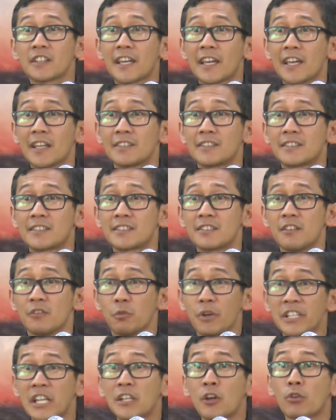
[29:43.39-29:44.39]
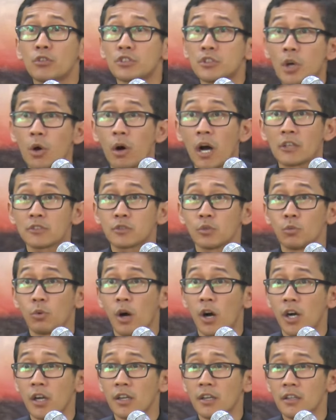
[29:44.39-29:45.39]
kids, when they don't know how to
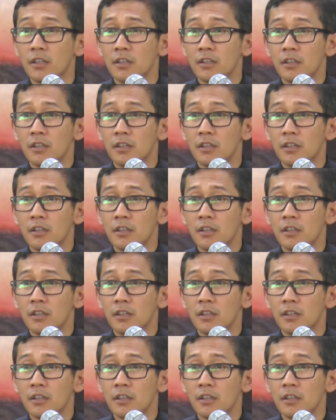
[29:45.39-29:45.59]
walk,